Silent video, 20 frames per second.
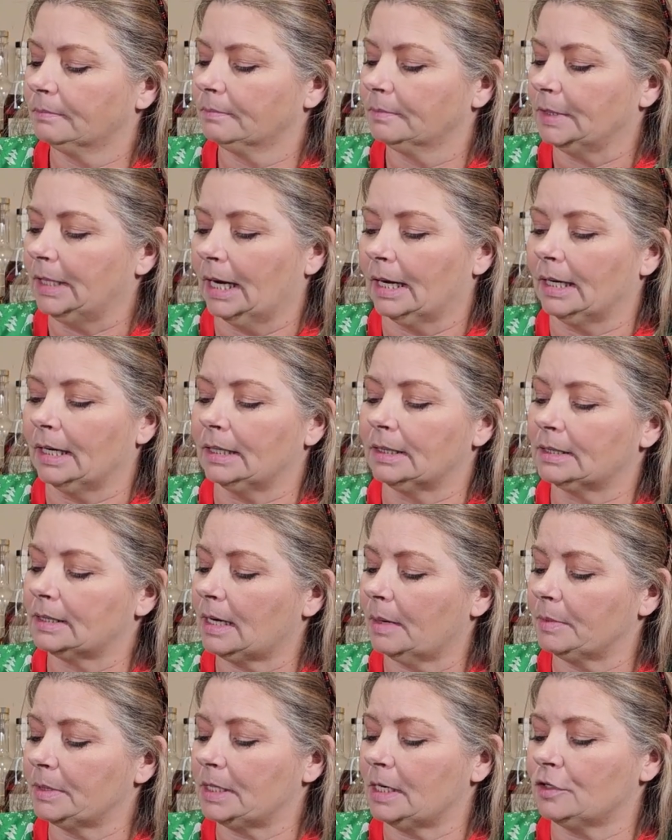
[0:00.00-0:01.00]
Yeah,
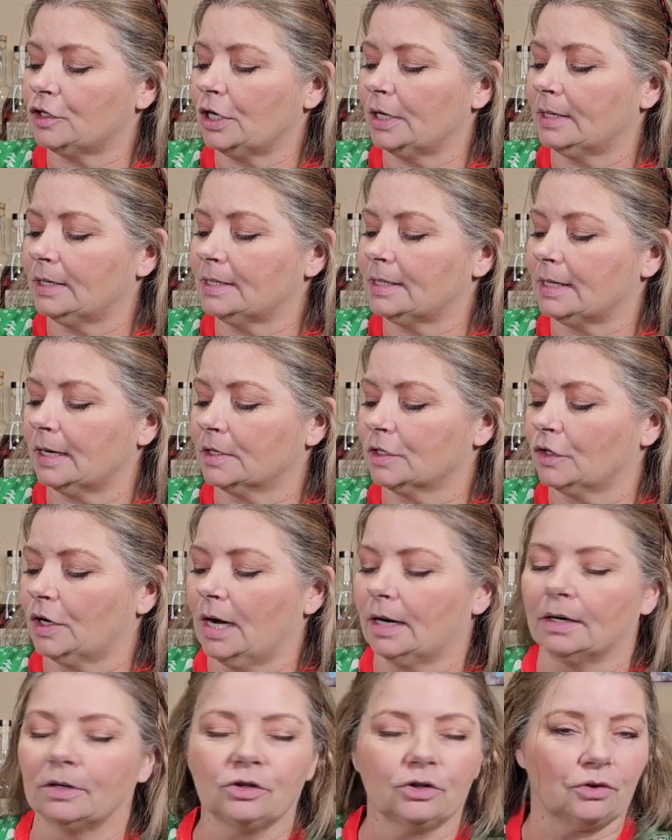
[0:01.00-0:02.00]
Thomas H. Handy
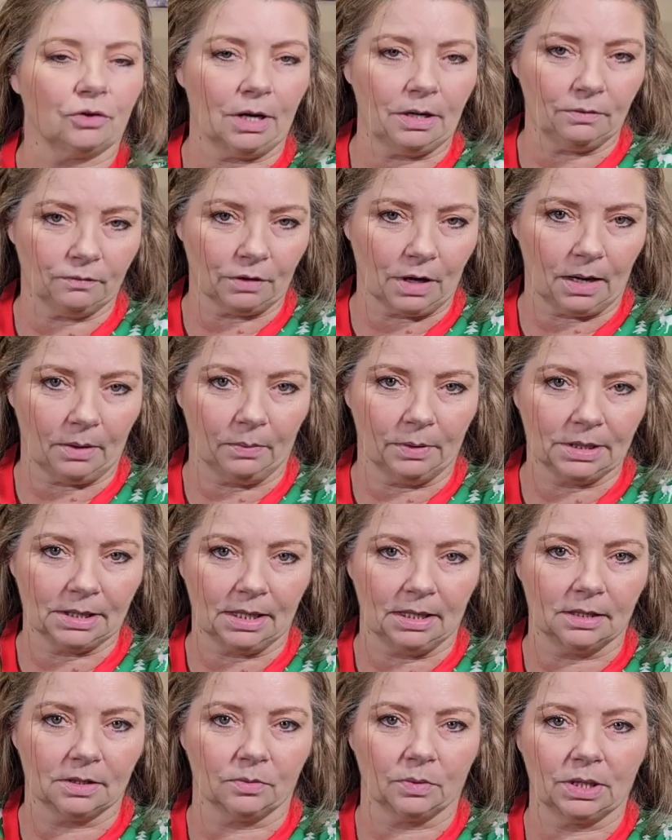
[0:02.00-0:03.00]
Sazerac Straight Rye
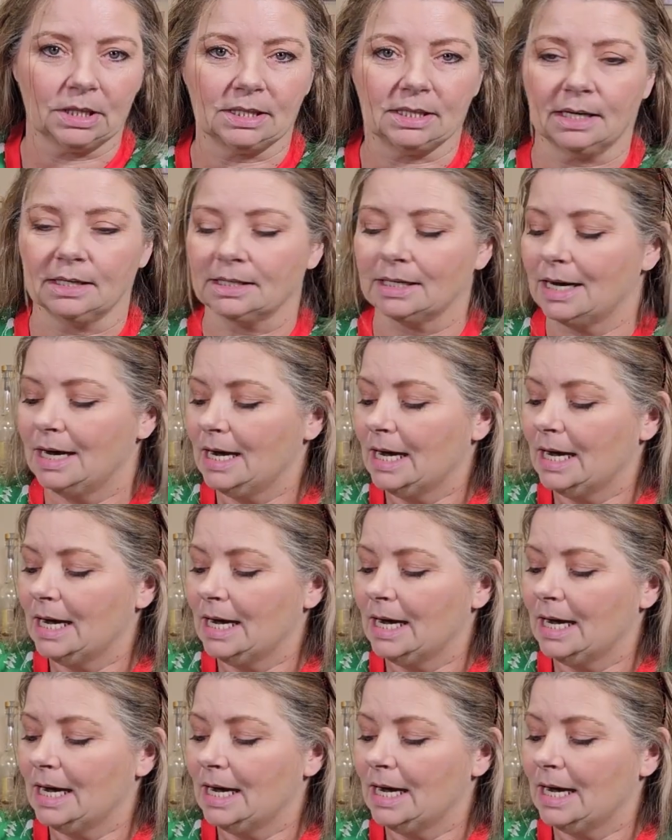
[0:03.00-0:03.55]
Whiskey is what it says.